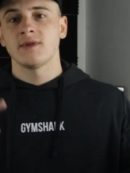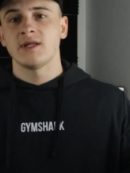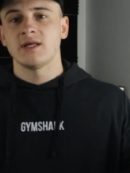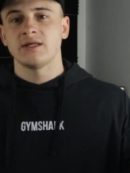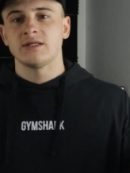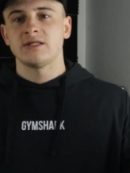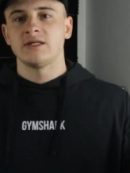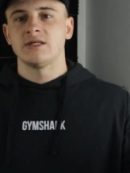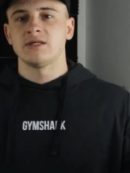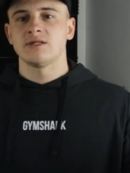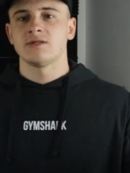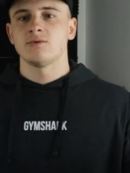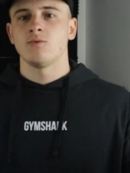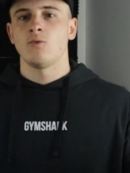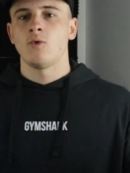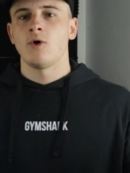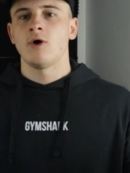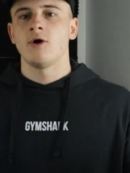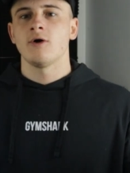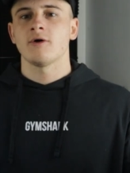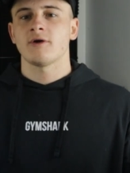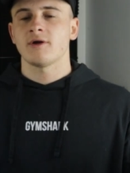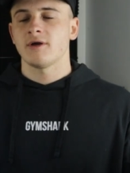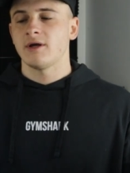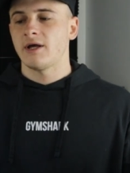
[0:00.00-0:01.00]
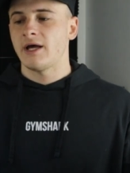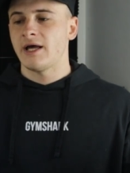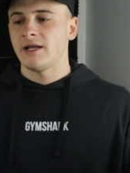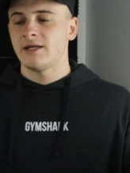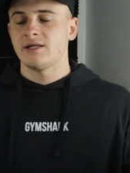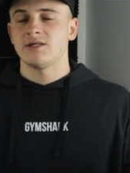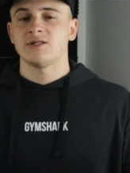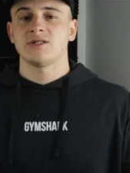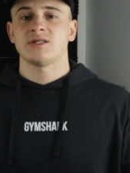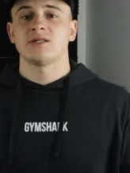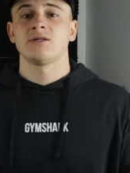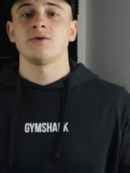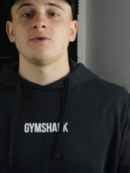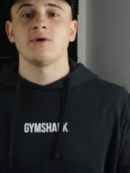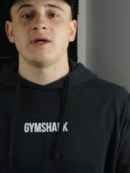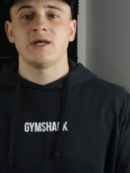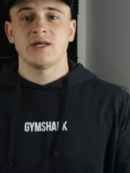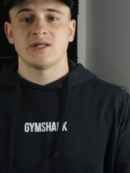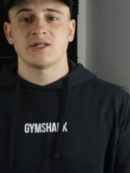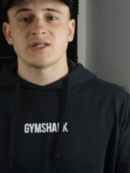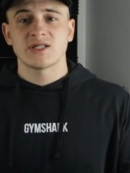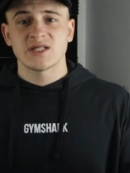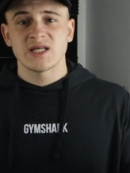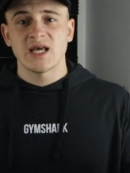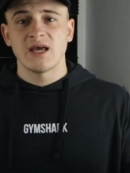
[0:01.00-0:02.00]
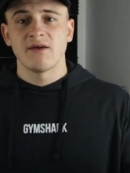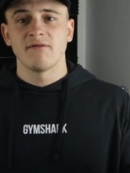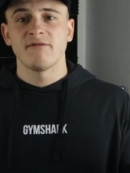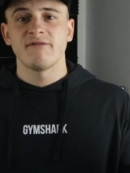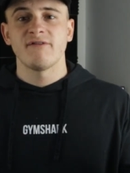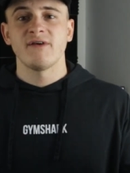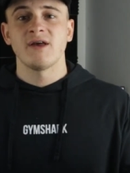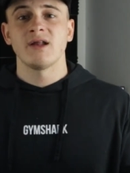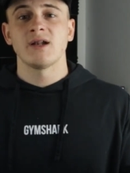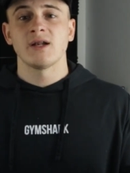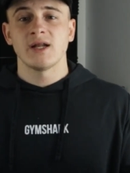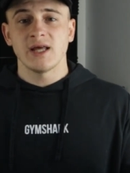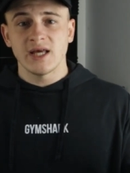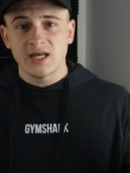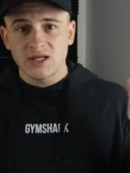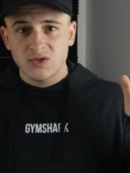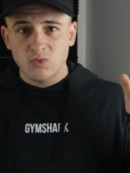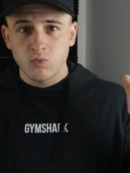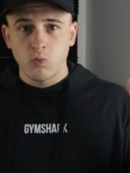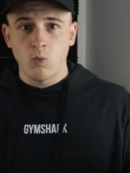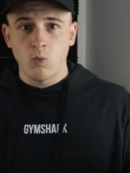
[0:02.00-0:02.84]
this is work. And it's still, it's same thing, it's